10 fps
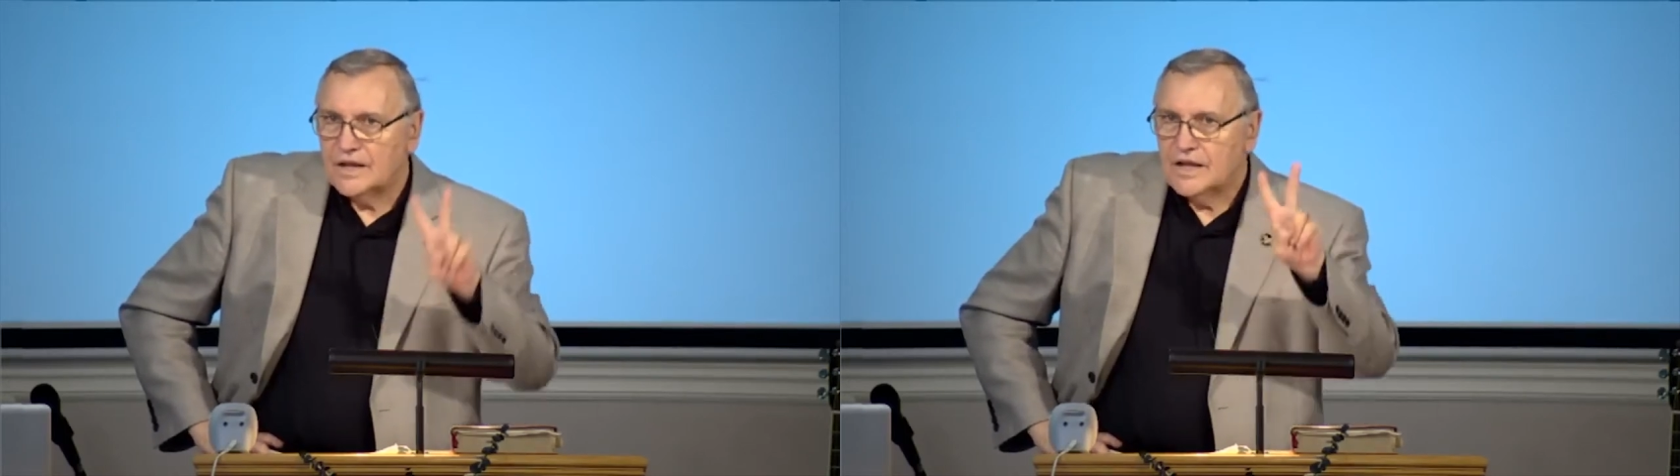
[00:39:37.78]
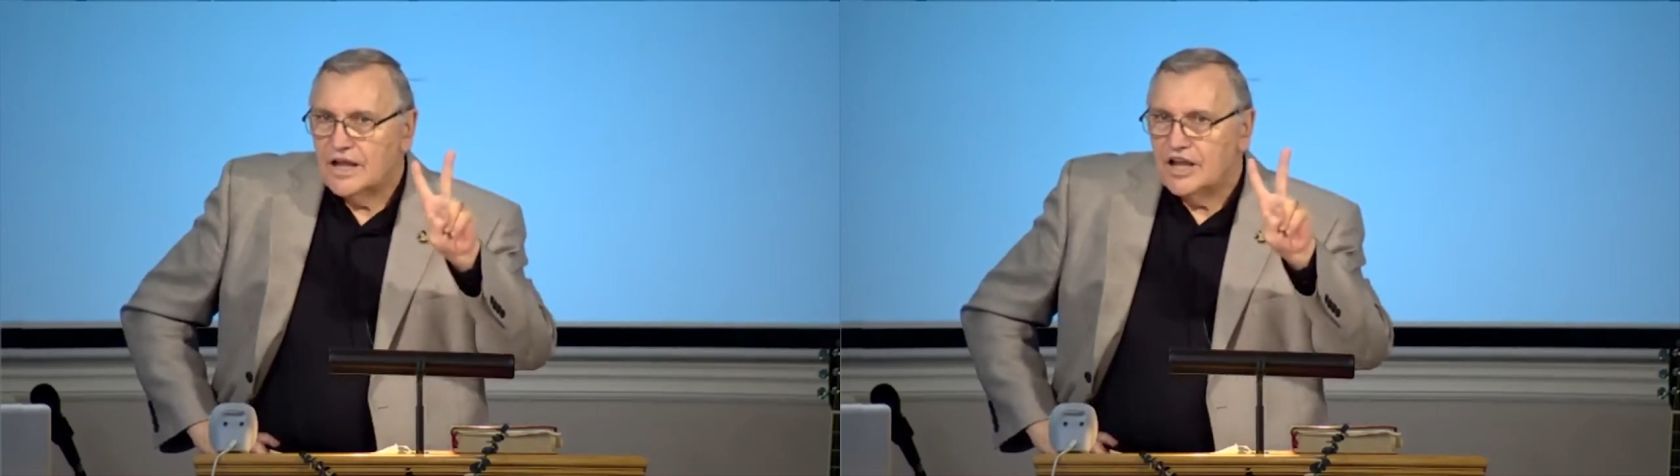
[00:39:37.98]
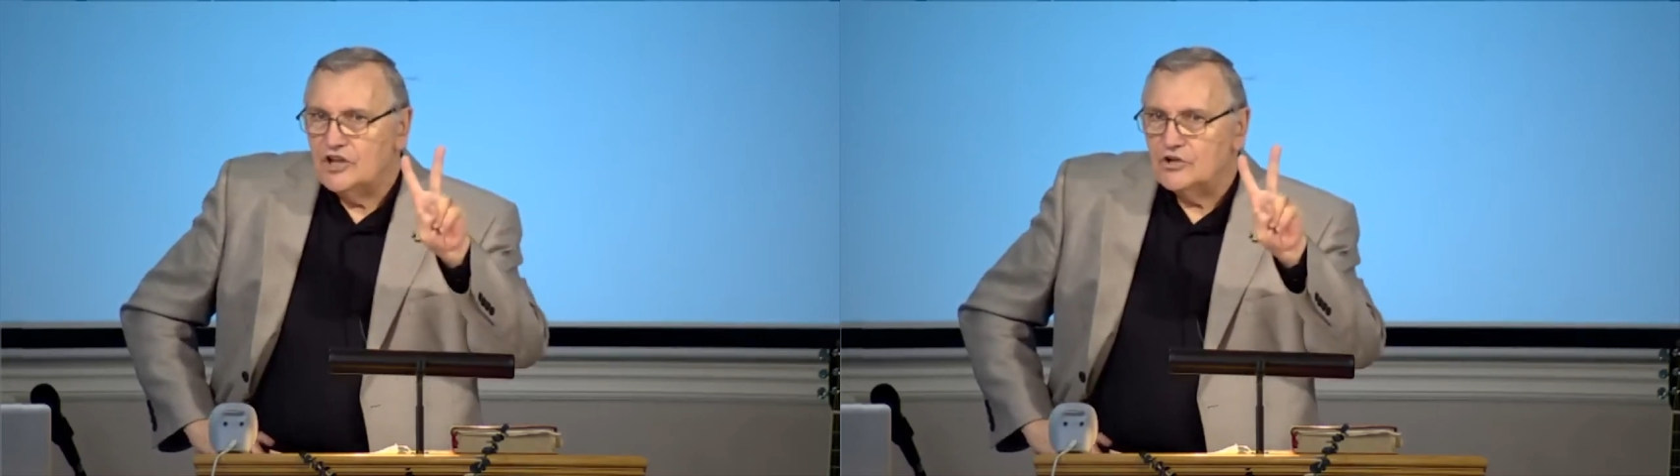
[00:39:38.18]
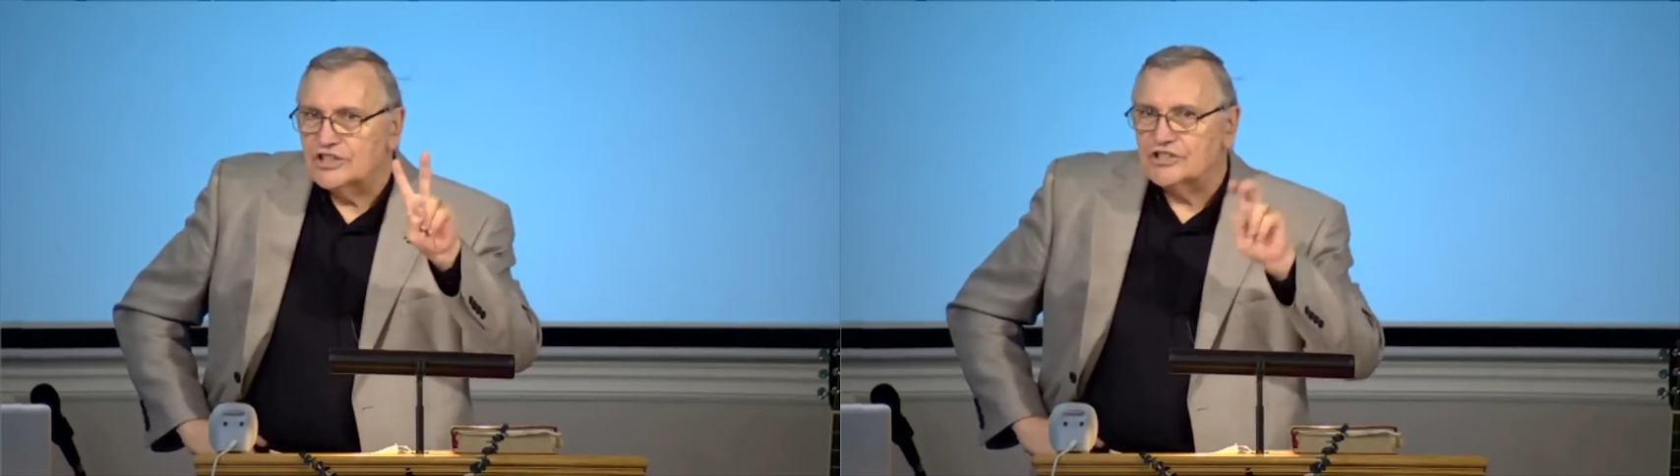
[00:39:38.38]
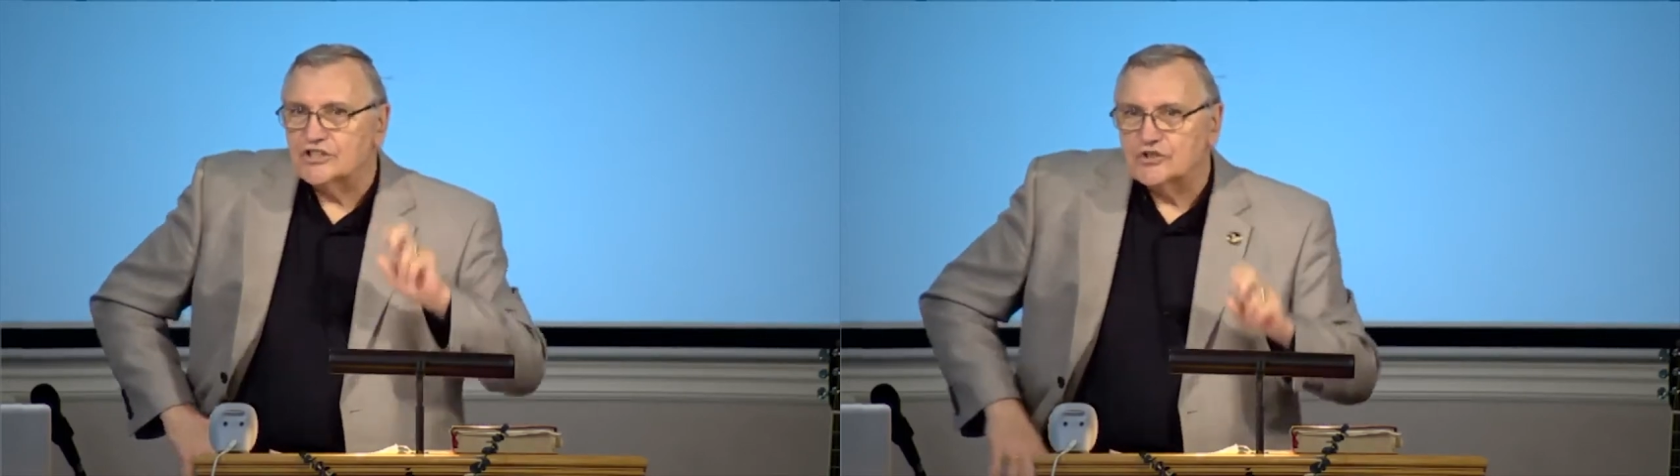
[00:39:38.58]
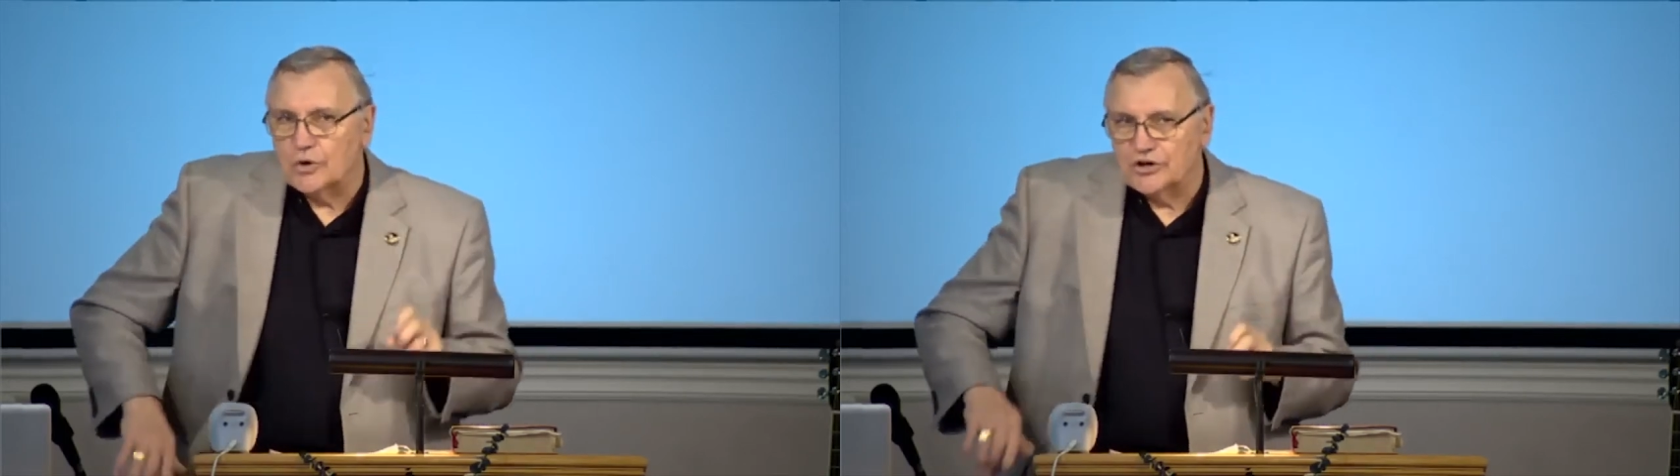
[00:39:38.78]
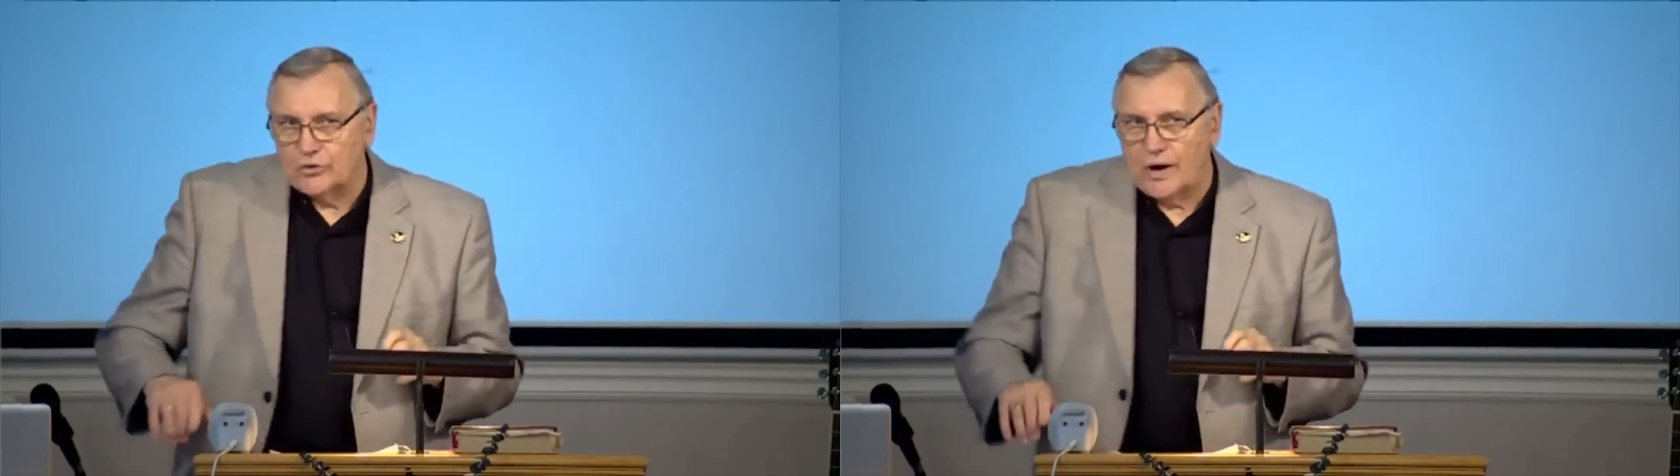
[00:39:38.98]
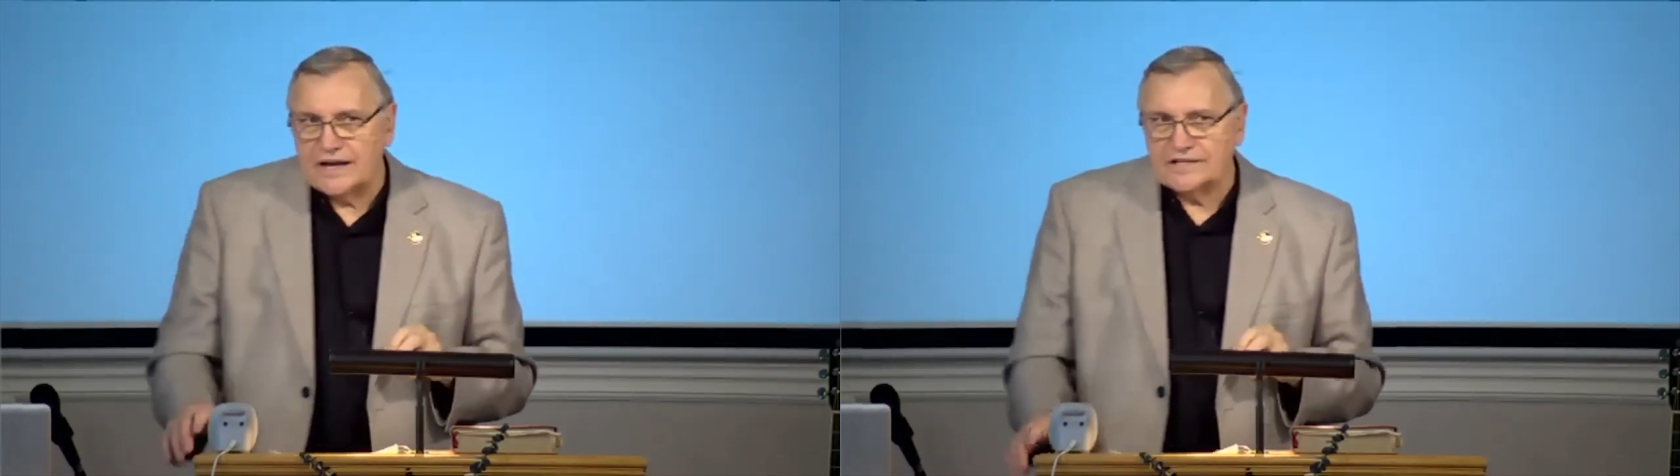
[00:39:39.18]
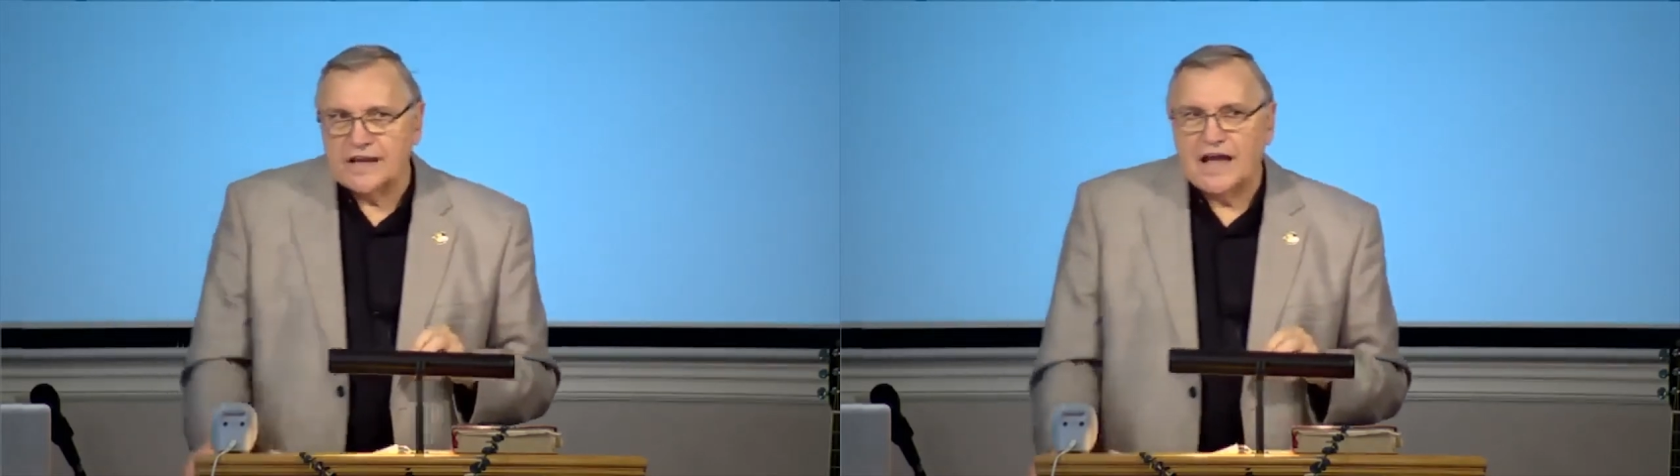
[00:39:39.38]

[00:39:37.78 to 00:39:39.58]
He uses this word twice.